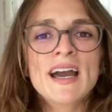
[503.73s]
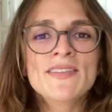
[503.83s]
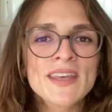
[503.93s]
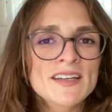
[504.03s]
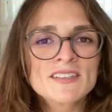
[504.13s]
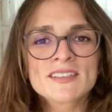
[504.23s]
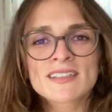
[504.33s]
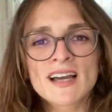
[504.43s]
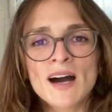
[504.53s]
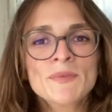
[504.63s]
and they could just
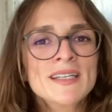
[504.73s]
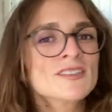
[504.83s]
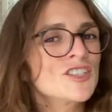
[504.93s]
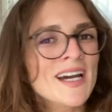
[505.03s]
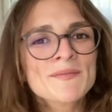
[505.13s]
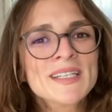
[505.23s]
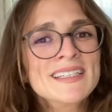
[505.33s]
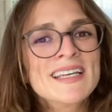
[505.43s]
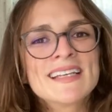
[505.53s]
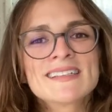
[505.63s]
come in, chime
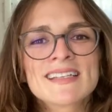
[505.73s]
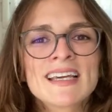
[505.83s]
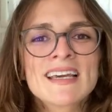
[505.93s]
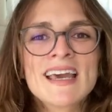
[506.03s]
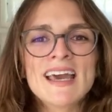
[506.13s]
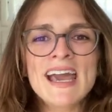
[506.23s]
in and say,